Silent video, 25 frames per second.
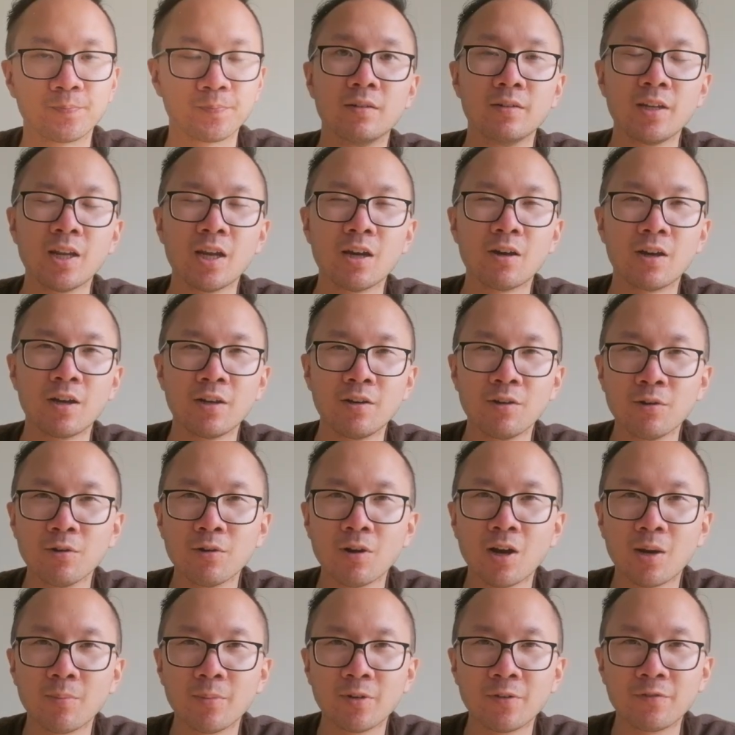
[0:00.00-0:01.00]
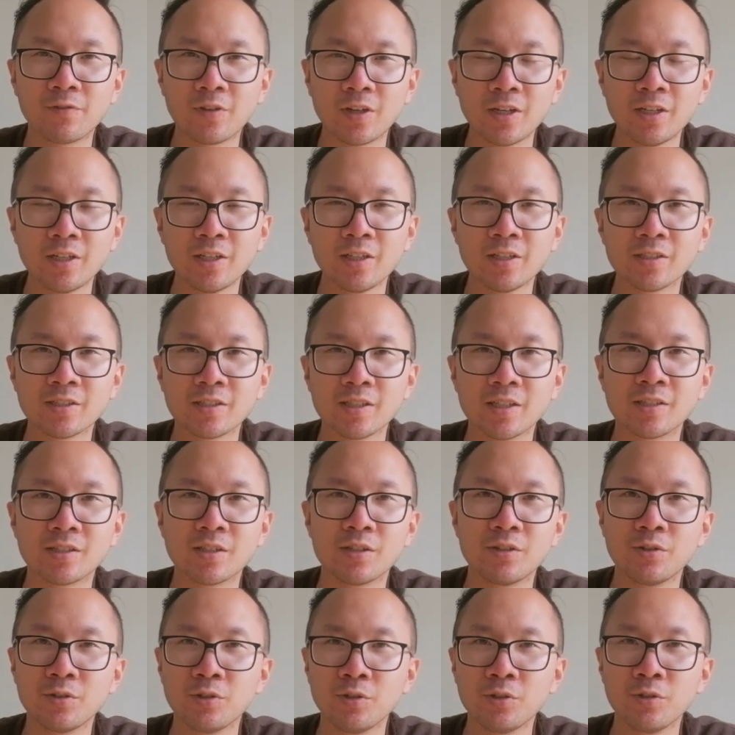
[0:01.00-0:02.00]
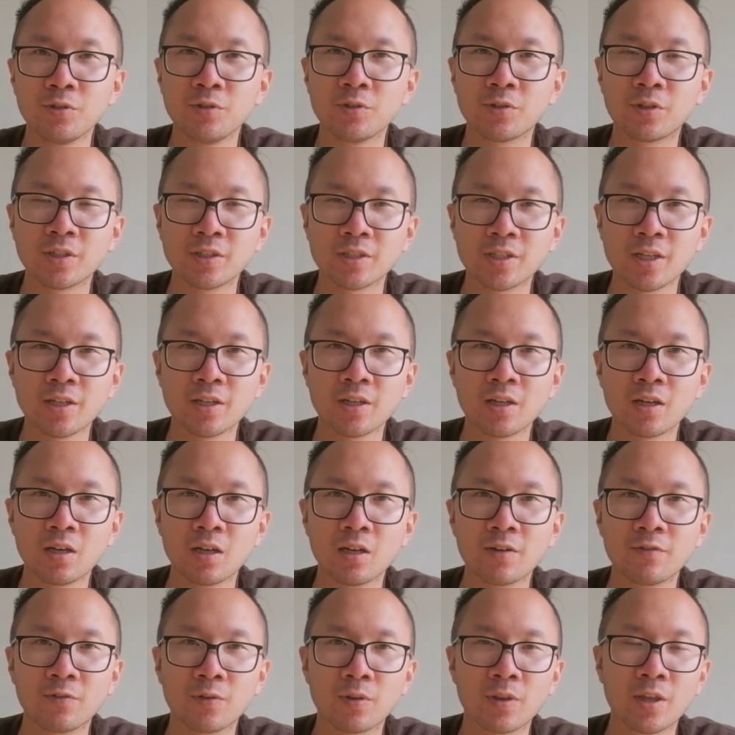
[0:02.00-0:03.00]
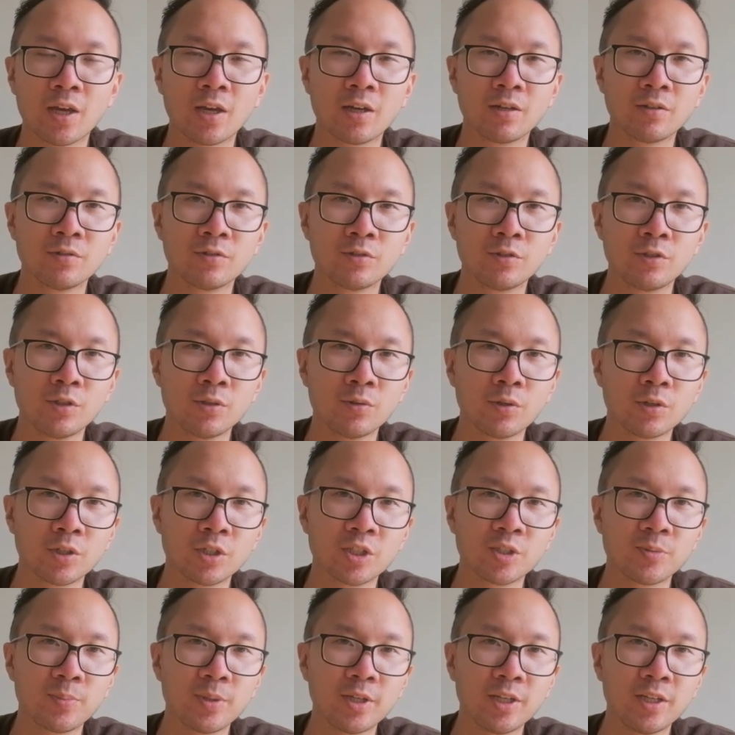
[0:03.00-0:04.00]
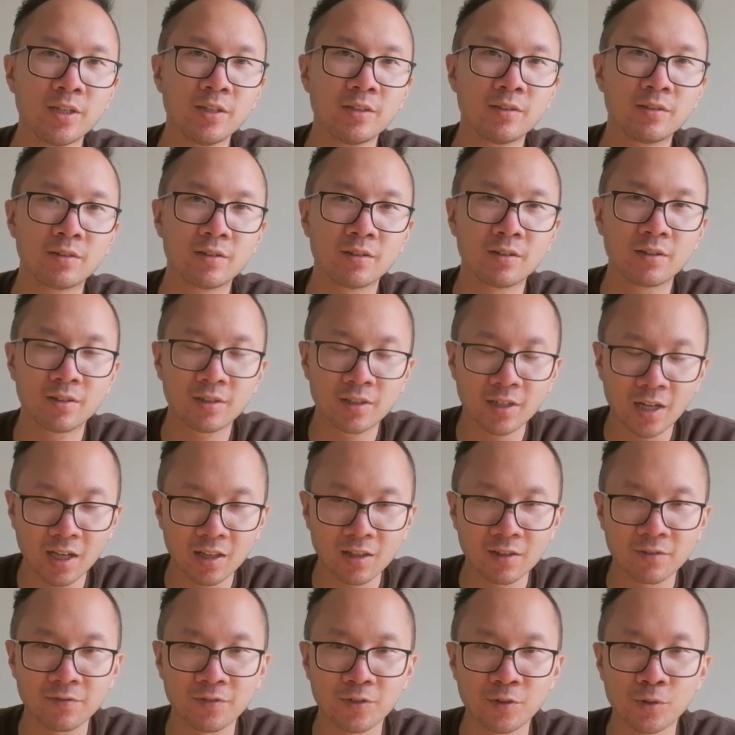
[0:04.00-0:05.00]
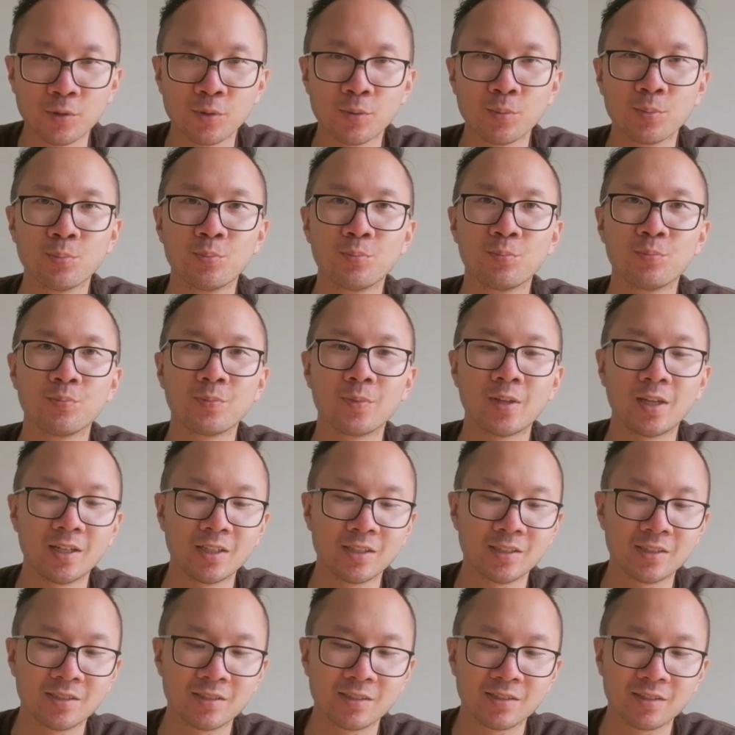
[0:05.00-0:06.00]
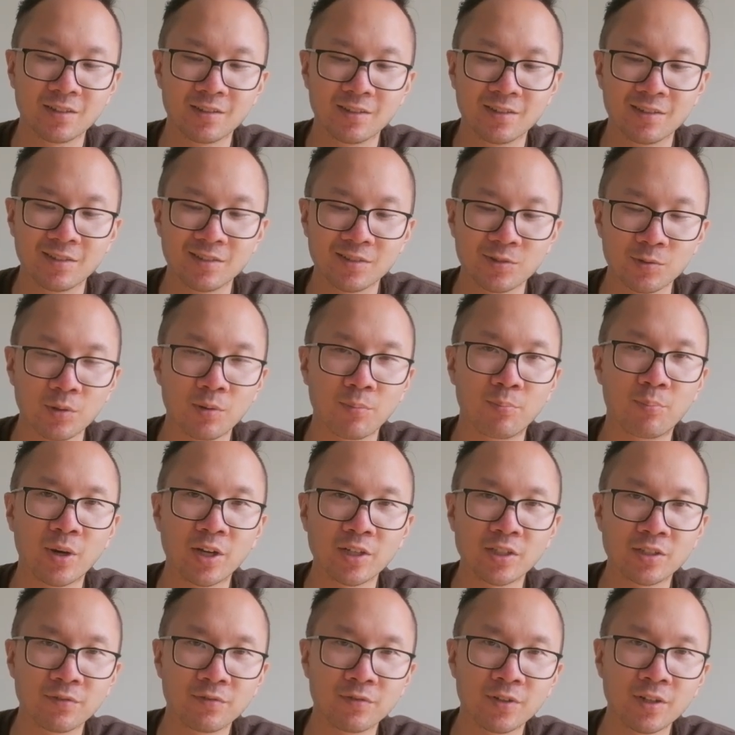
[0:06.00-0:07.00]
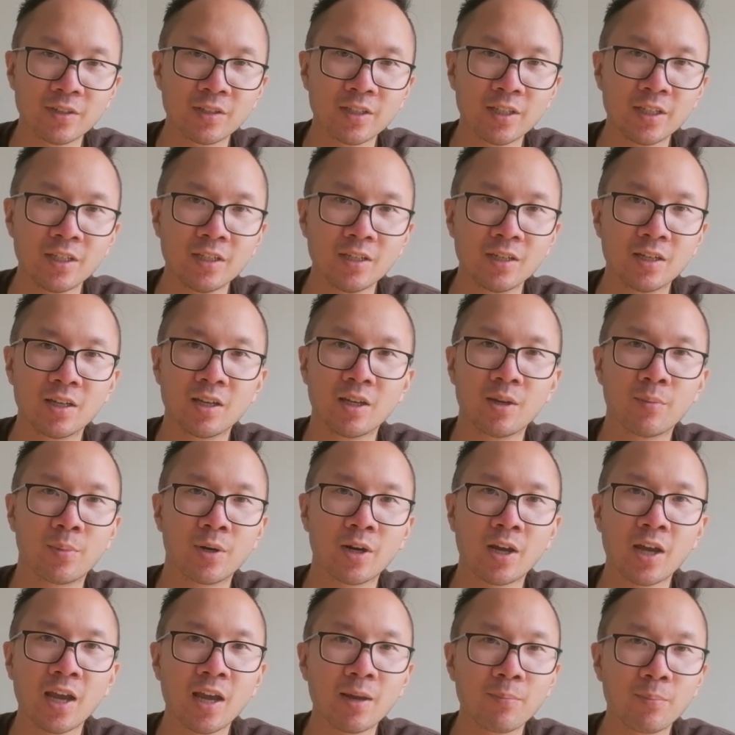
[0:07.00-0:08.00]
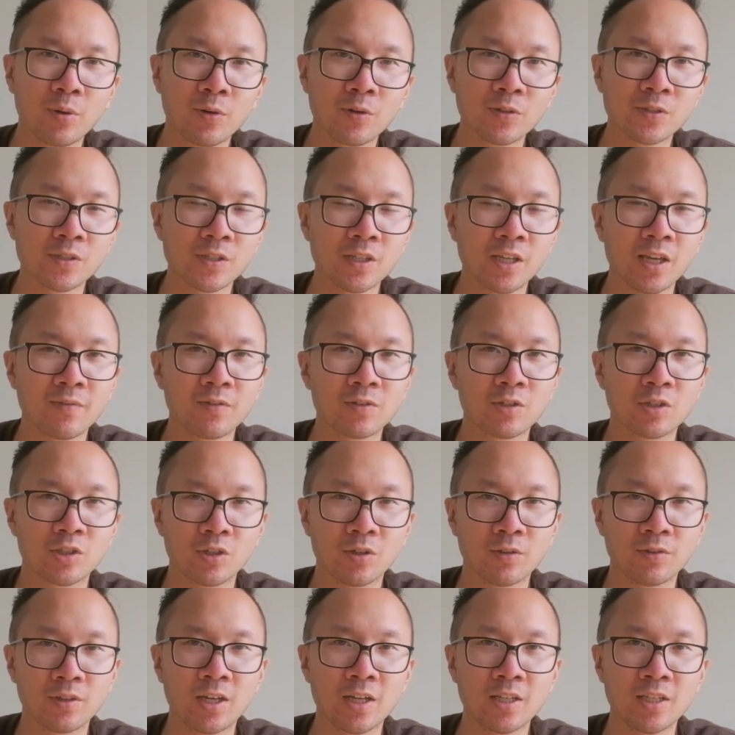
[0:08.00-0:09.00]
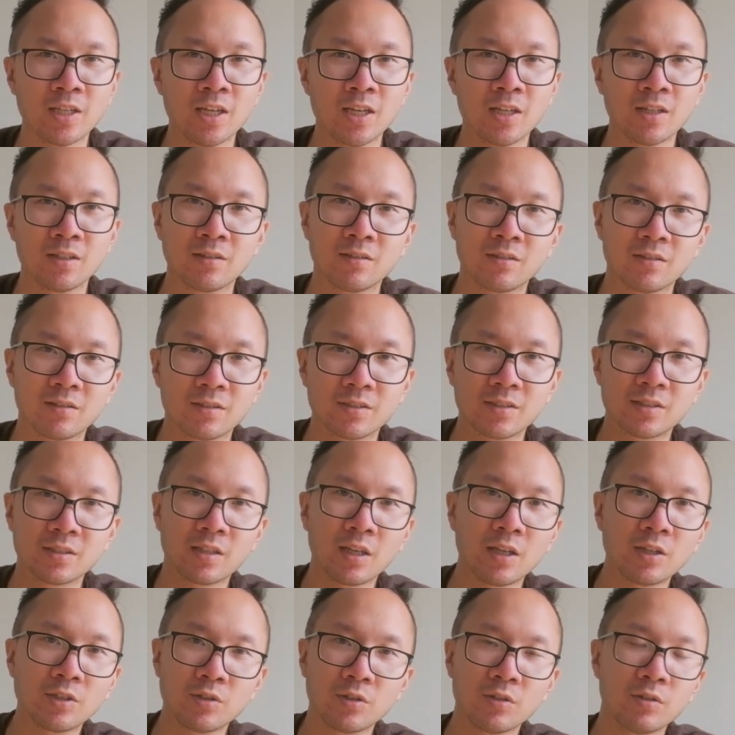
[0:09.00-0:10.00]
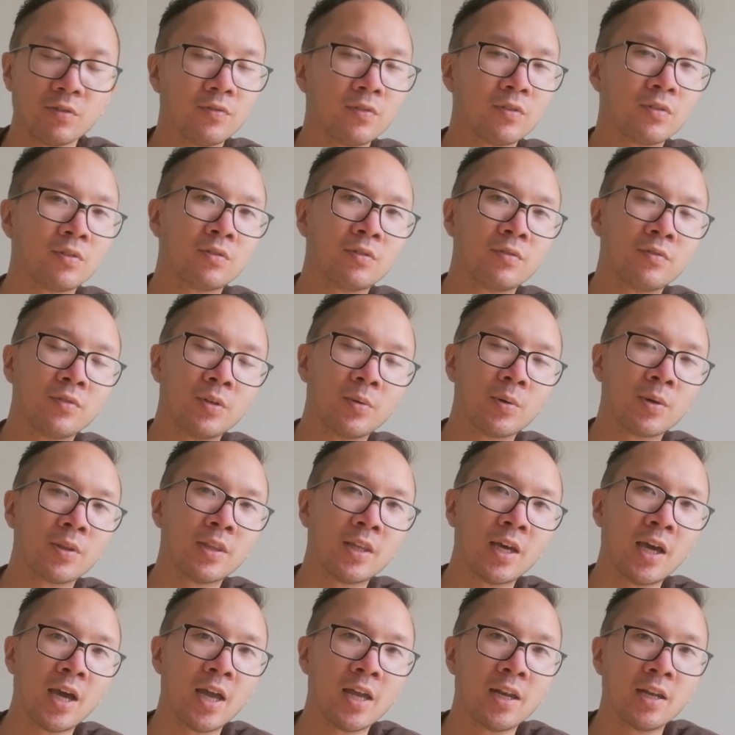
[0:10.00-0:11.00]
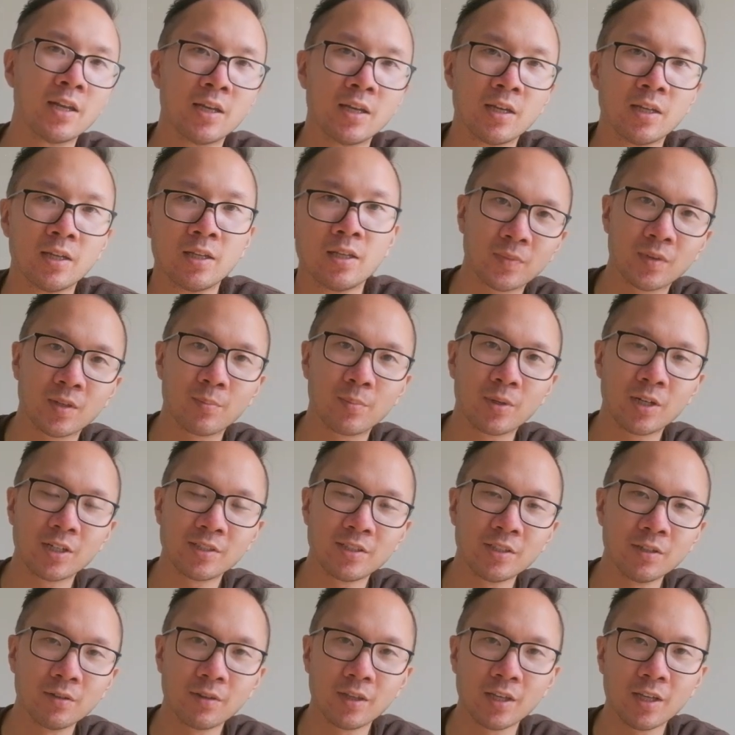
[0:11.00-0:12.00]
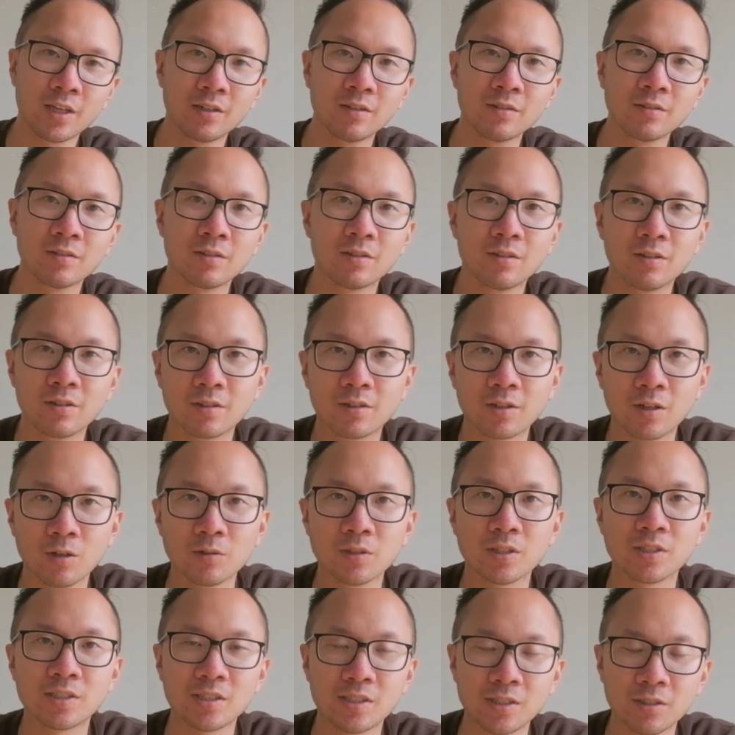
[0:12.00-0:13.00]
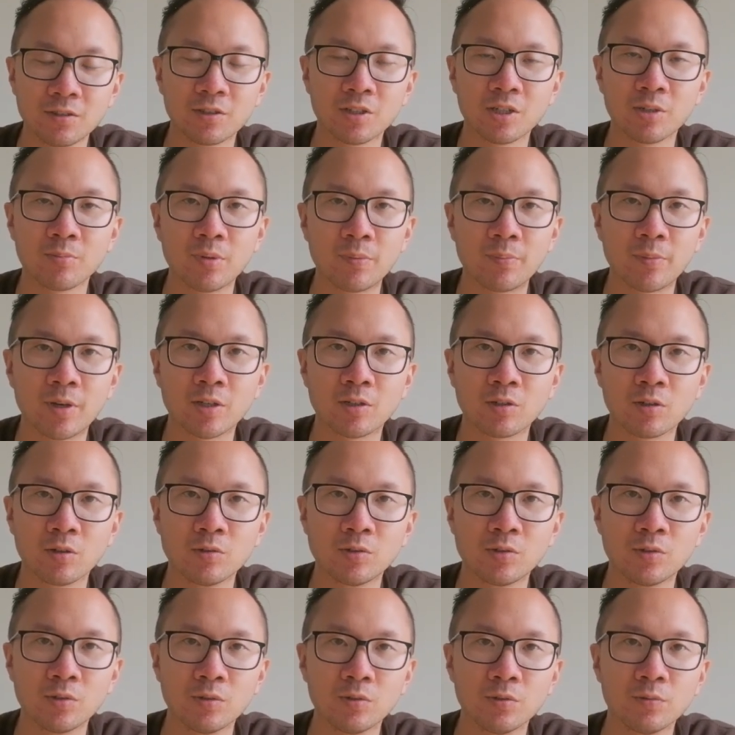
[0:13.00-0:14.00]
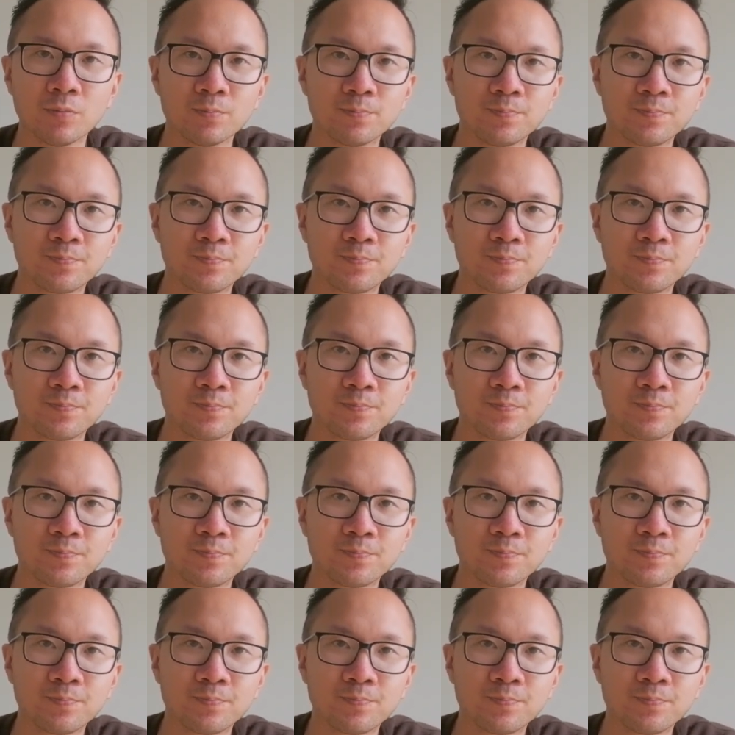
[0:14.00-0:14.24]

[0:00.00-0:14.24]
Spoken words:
Now, I know Harman Phoenix is a new contender for that 200 speed color film that is sort of budget friendly, but I personally haven't shot that yet. Stay tuned for the review on that. But until then, Gold is still gonna be my go-to.